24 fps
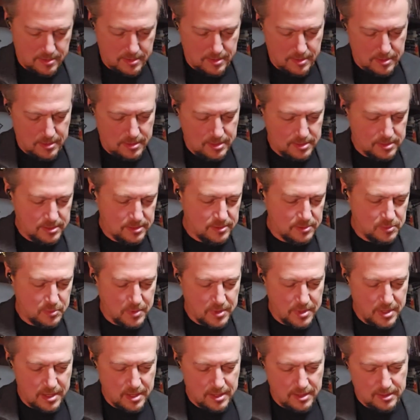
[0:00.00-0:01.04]
And this is
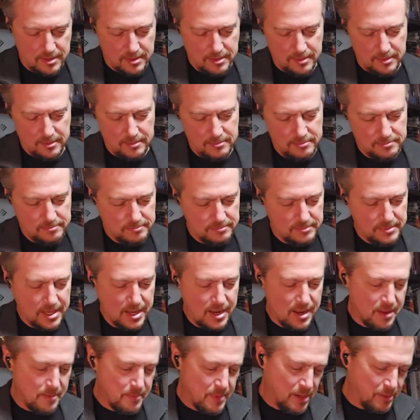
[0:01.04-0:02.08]
with a
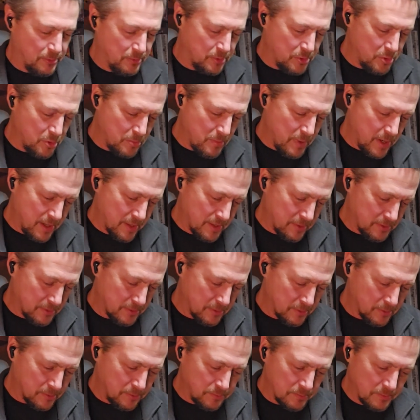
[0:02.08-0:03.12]
Diet Mountain Dew
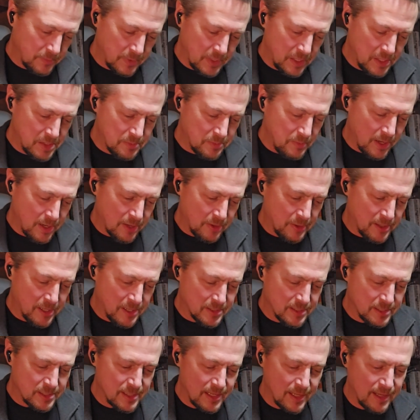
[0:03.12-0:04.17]
bottle. Each bottle
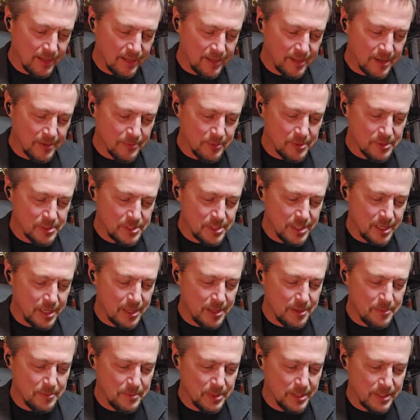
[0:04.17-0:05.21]
has a slightly different
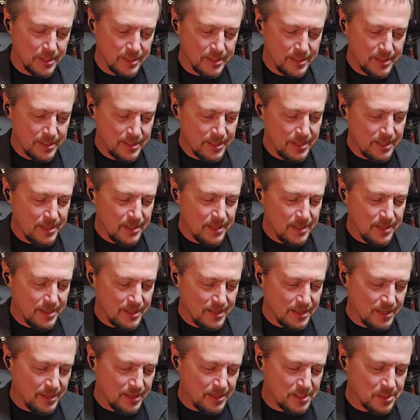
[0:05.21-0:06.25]
shape, but
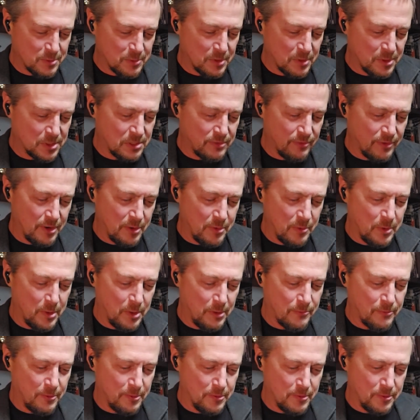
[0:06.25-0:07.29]
this works very well
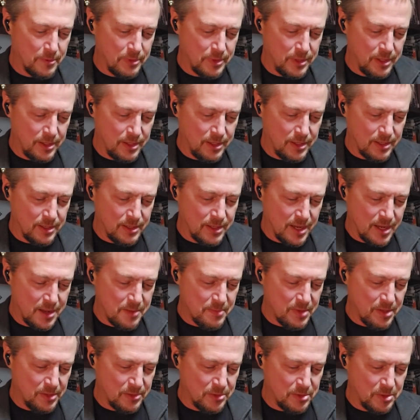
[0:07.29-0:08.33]
for the Diet
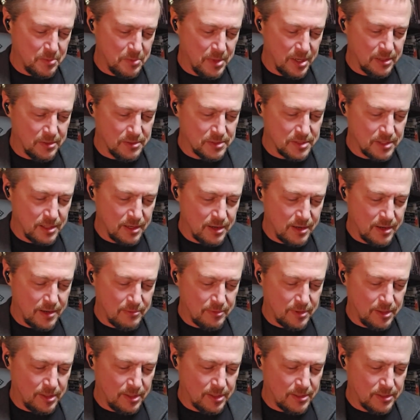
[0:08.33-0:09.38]
Mountain Dew bottles that I have
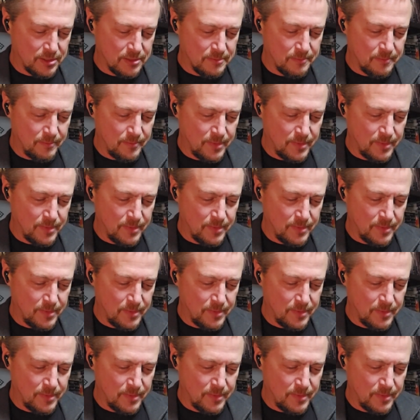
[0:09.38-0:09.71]
collected.